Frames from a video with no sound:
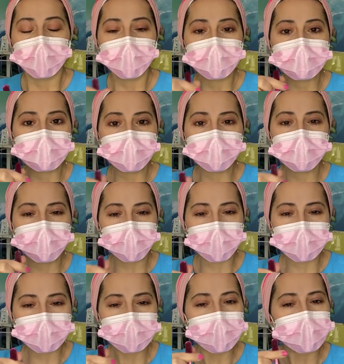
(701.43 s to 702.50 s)
Always use
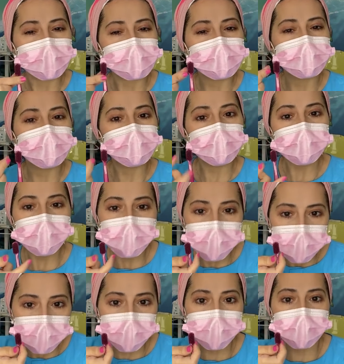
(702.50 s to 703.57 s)
one that is
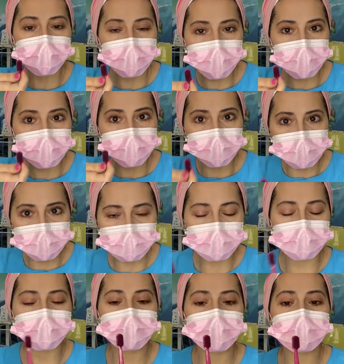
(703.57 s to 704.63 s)
super full of bristles,